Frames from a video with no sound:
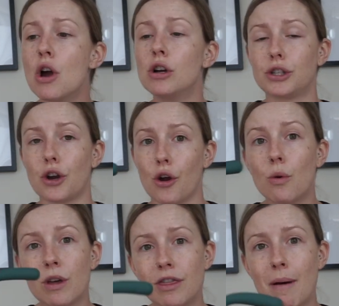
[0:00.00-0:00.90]
So
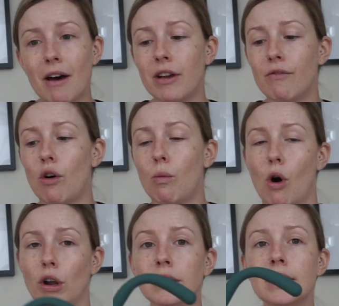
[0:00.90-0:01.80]
with the pelvic floor
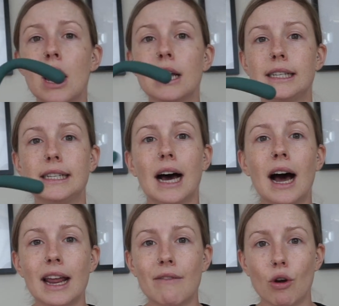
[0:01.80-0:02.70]
wand,
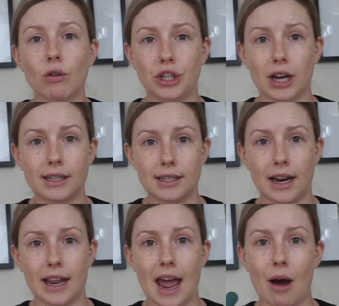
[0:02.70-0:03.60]
start if you're just
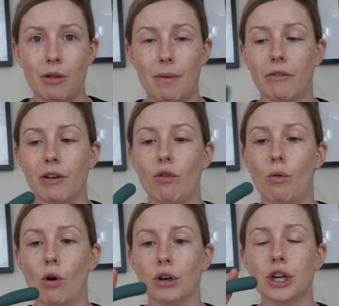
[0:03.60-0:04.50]
starting out with the pelvic floor
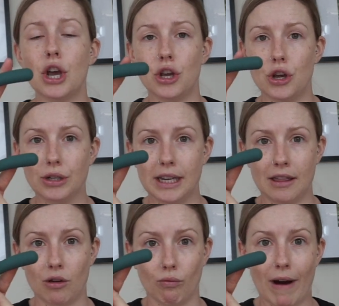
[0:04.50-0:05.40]
wand using
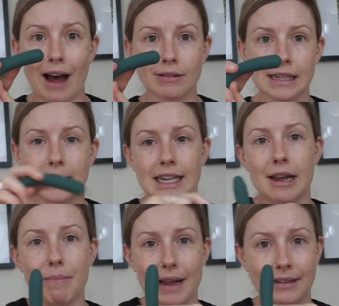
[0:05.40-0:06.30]
the rounded
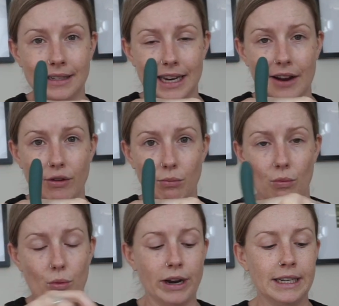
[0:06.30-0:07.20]
tip instead of the more
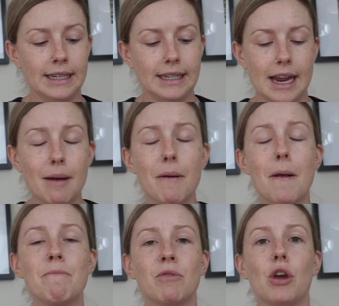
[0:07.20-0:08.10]
pointy tip.
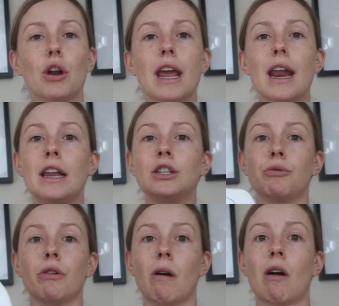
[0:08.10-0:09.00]
You're going to get into
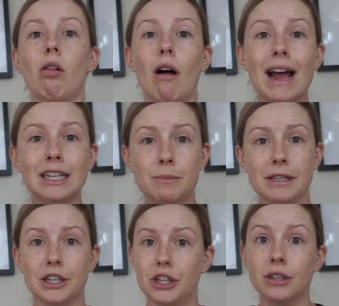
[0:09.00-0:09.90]
a reclined
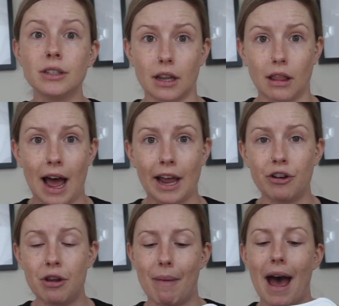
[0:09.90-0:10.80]
position, so lying on
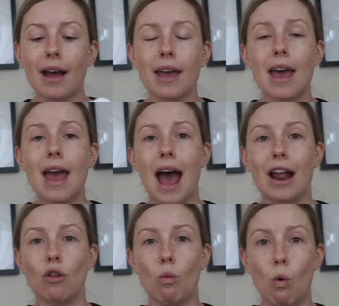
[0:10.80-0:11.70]
your back,
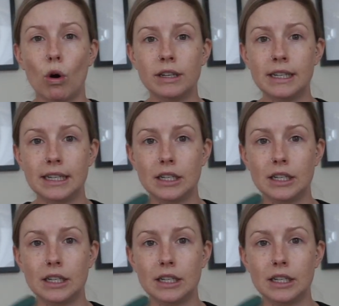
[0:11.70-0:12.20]
and the wand is